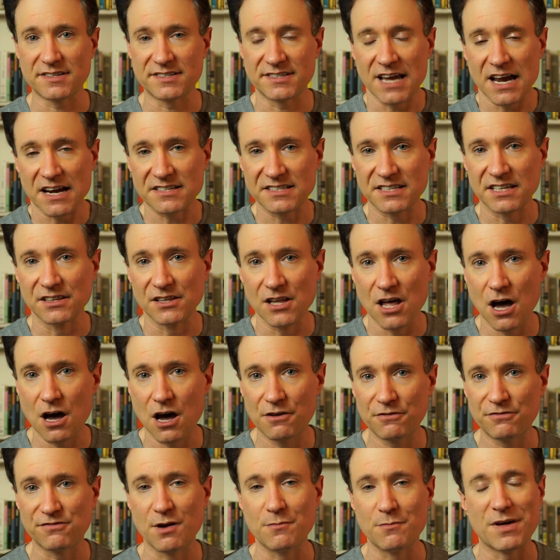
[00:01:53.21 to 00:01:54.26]
sex, and
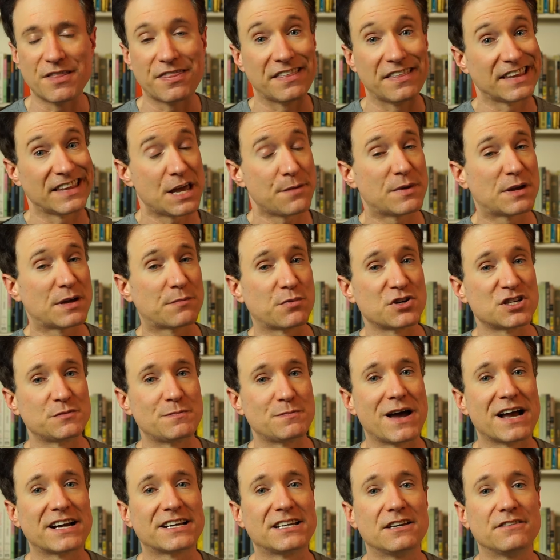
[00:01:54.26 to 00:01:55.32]
love from a Thelemic
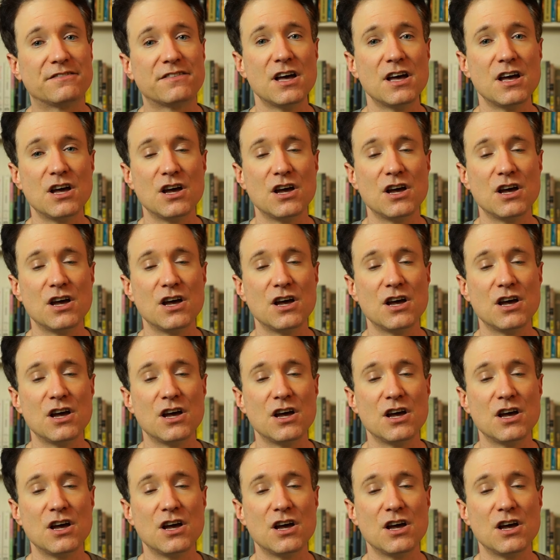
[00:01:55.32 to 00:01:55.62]
perspective